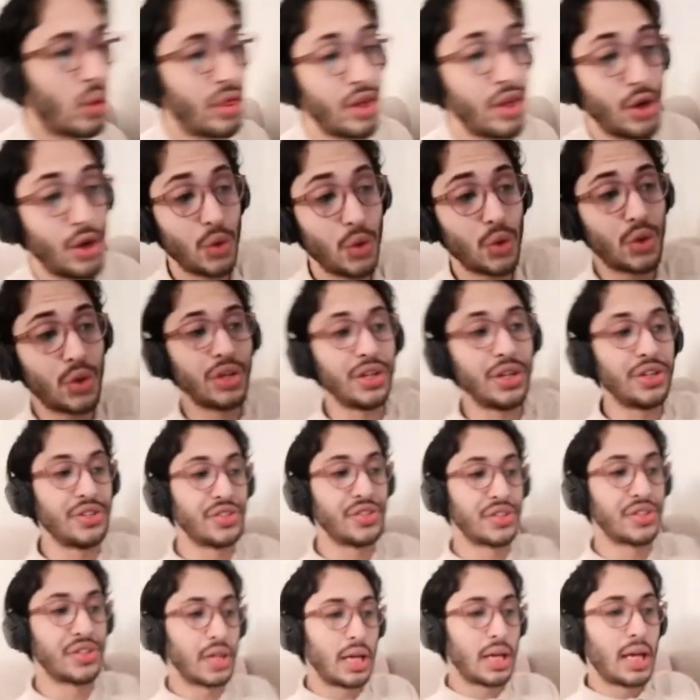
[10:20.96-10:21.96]
Houthis.
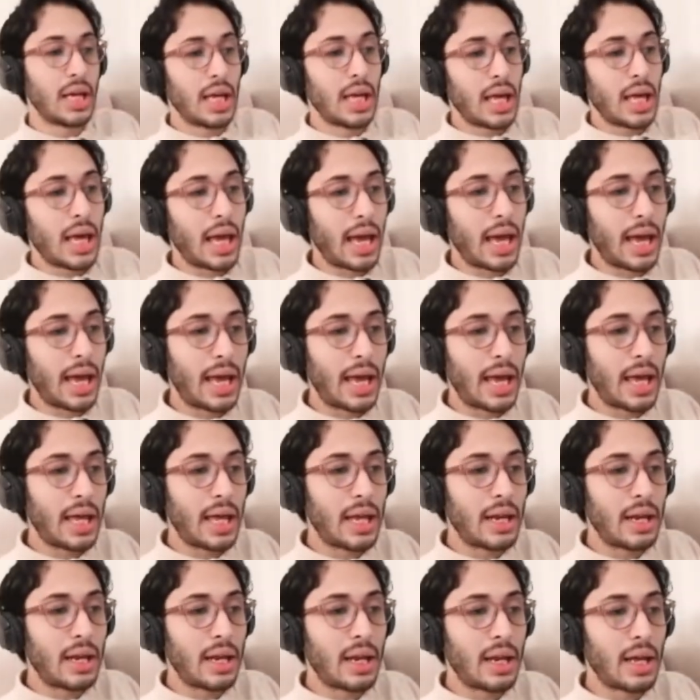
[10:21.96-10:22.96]

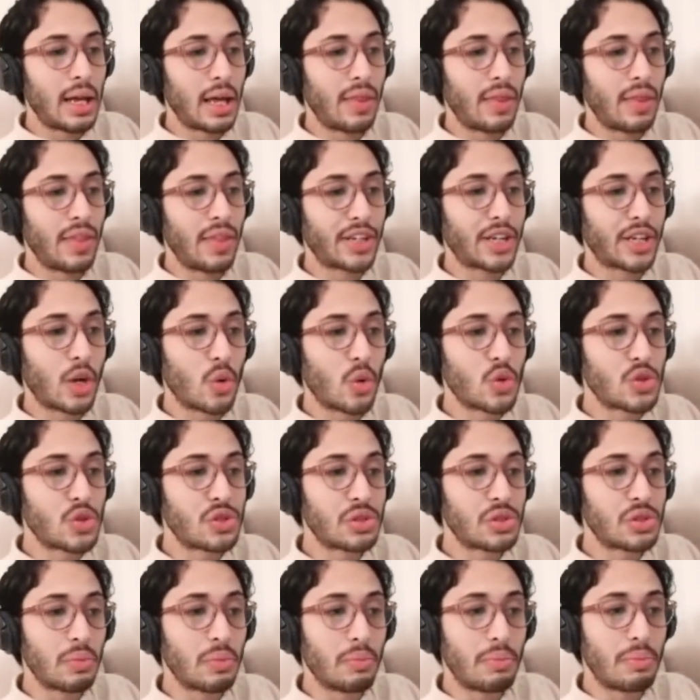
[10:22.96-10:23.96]
And that goes
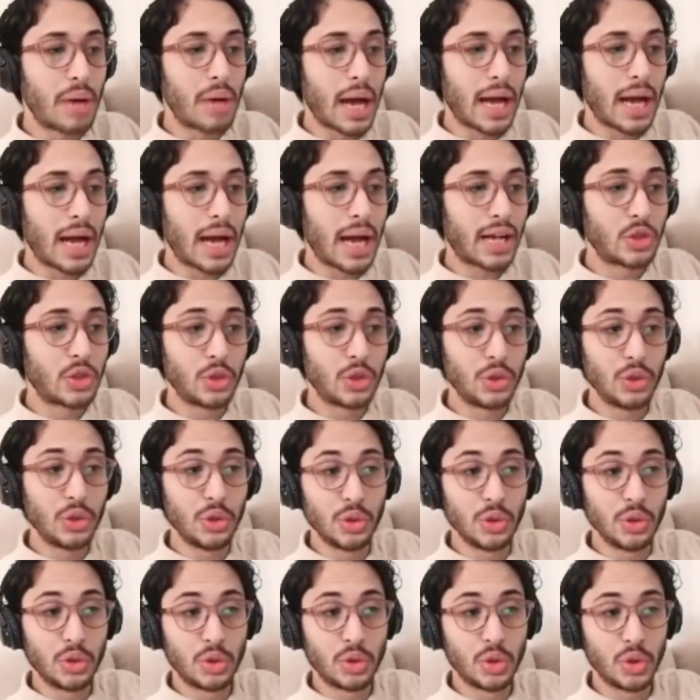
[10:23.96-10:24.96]
back
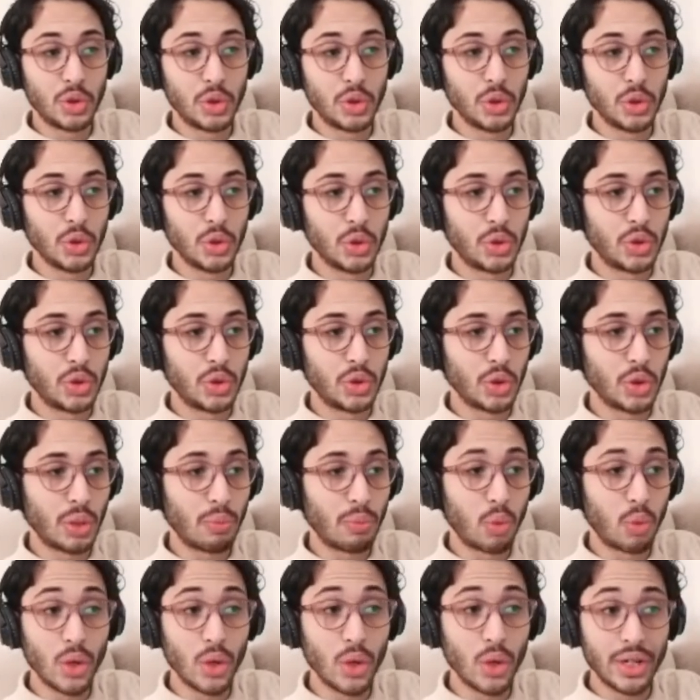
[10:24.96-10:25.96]
to a
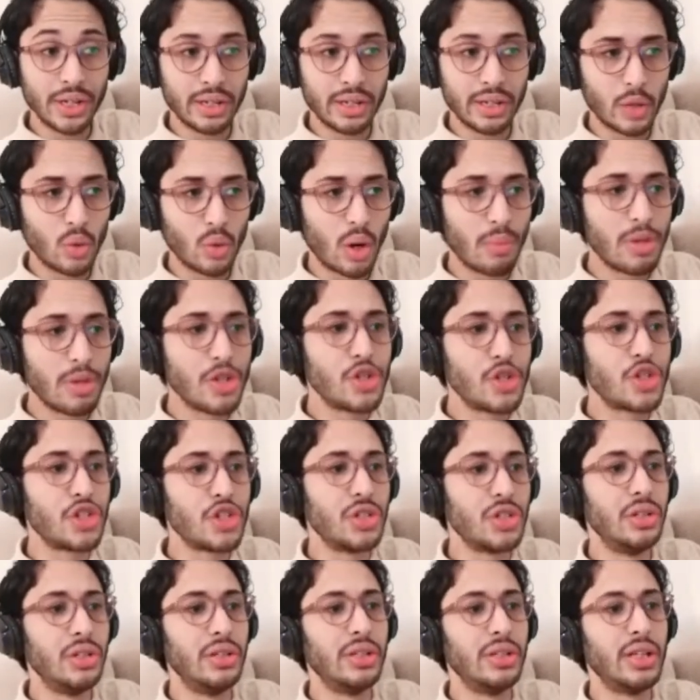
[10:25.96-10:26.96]
point Nadwa
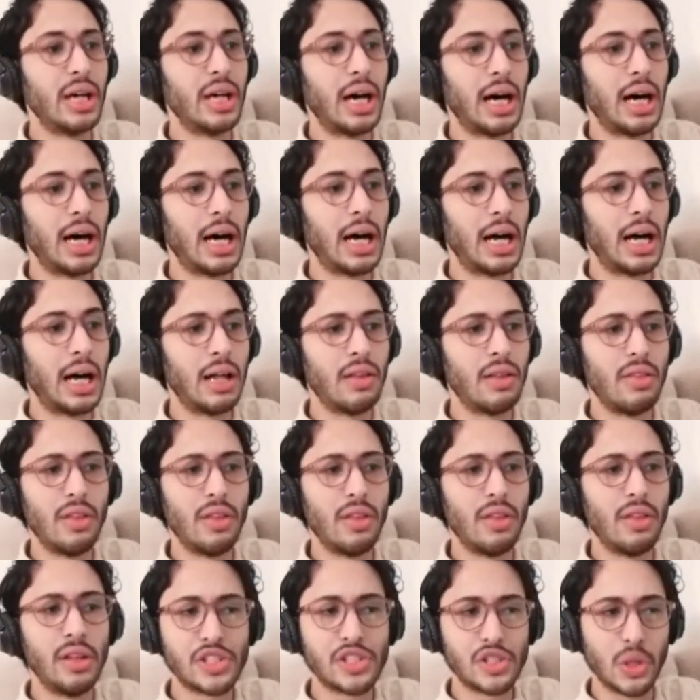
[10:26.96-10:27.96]
mentioned.
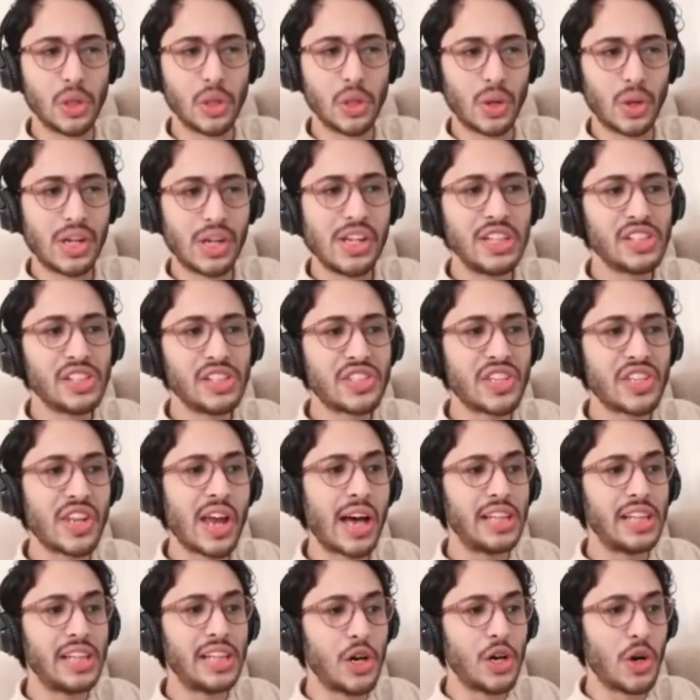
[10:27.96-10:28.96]
There is no clear
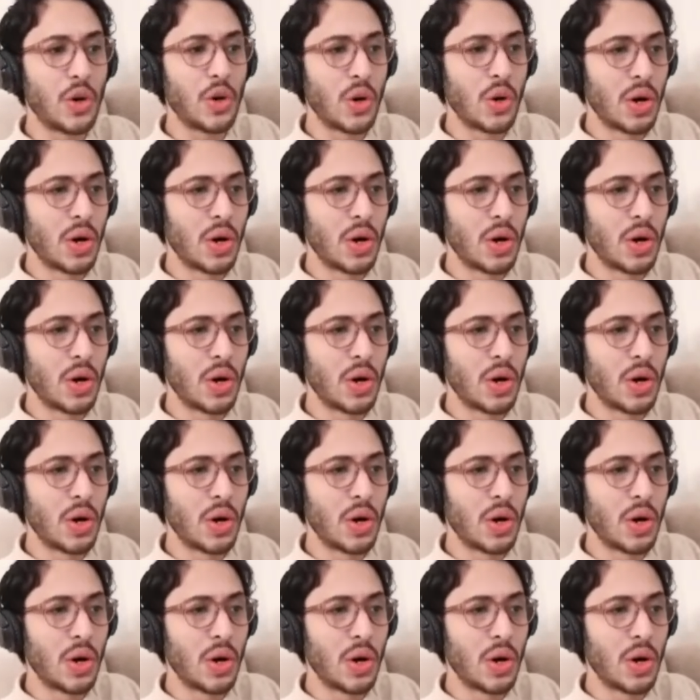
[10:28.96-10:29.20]
scenario